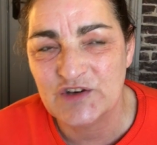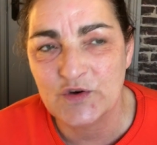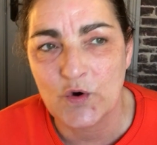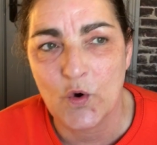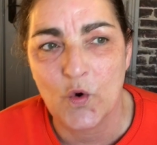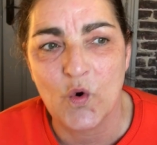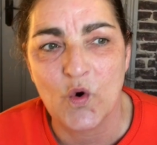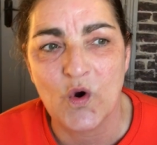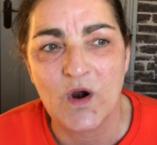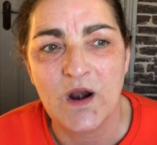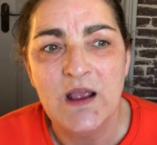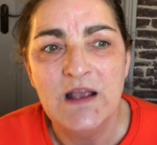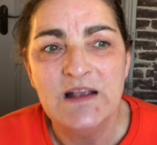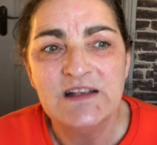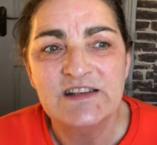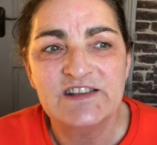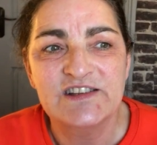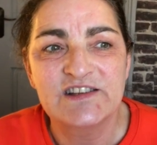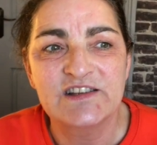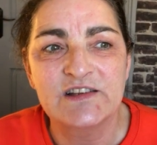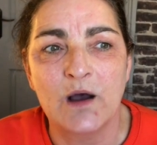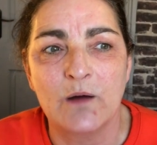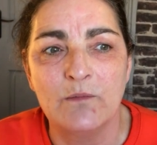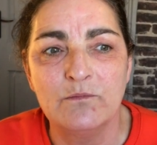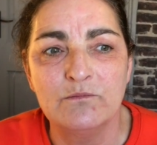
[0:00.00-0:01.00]
or
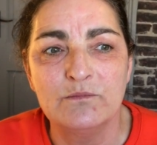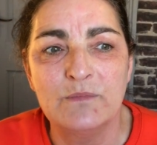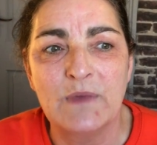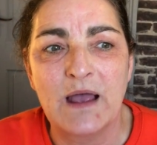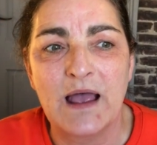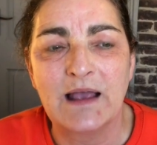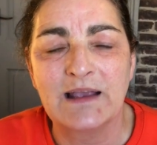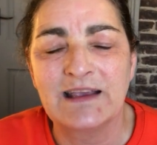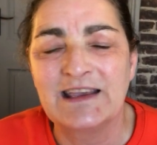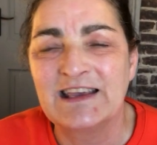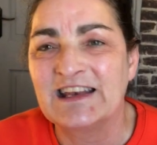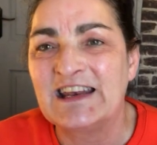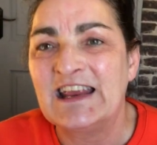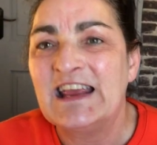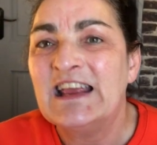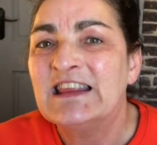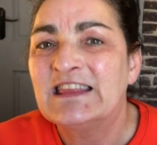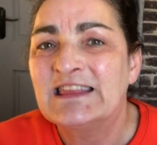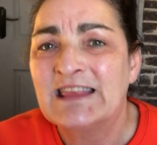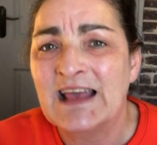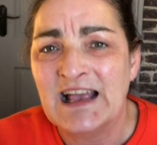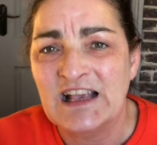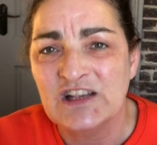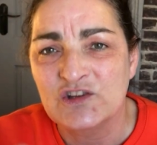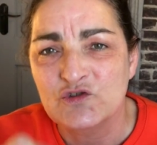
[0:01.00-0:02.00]
some grade
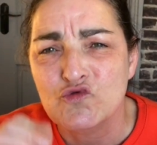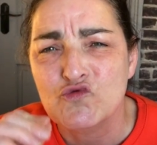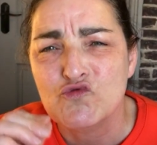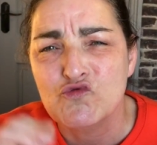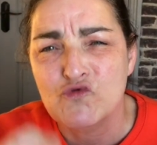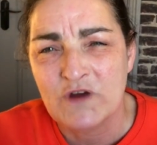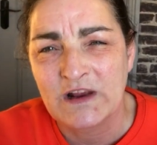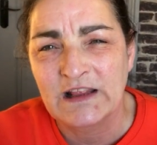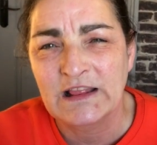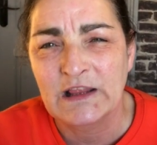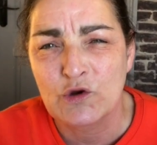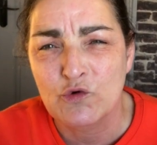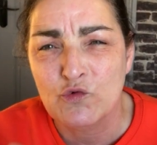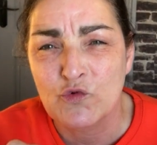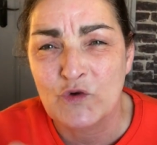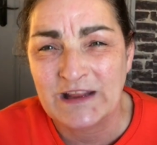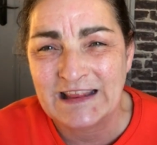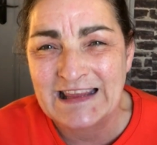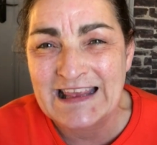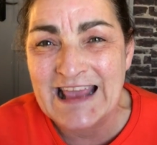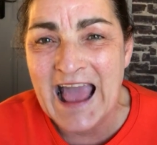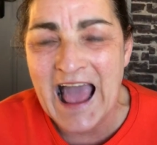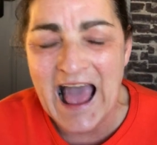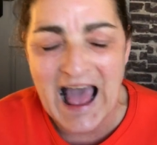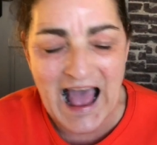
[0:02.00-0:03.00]
that is really, really
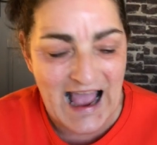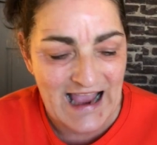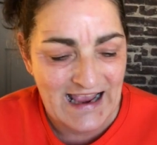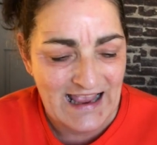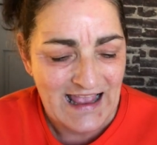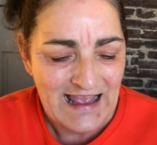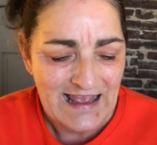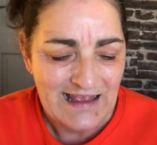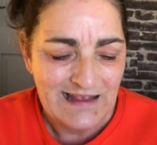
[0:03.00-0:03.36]
high.